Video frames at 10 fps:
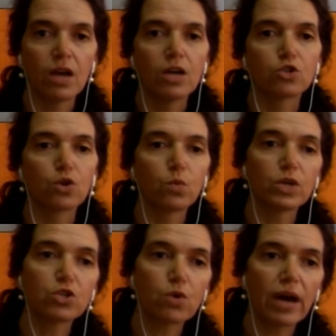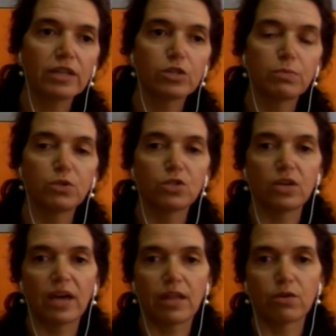So we're trying to put
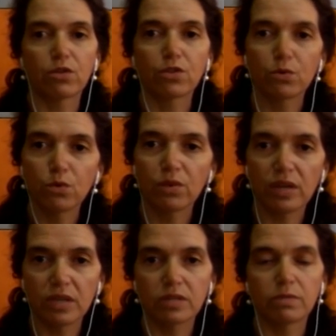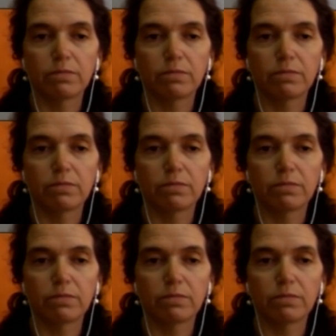together through this